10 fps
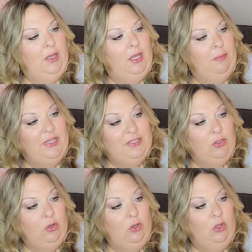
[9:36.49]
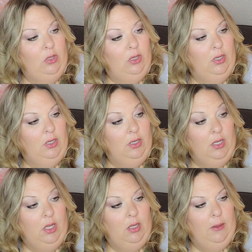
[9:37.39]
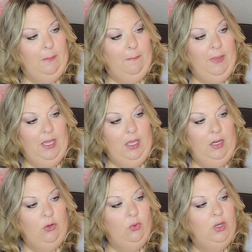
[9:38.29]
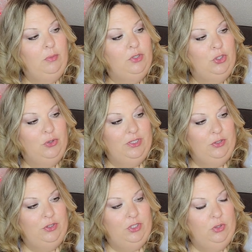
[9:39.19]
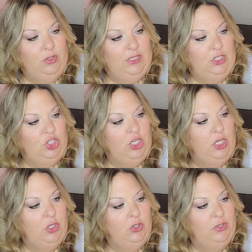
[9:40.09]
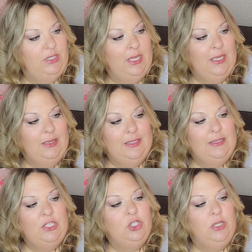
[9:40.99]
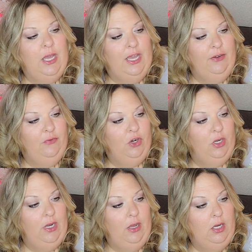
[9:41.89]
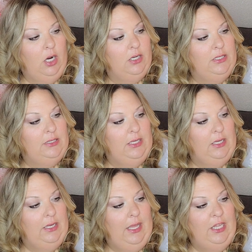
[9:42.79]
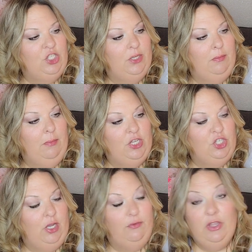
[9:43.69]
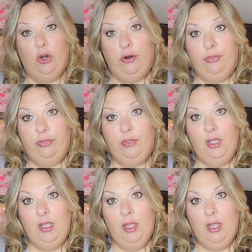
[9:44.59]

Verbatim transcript: a mystical Compendium to Crystal Stones and Geodes, the essential guide for harnessing an ancient magic of the earth.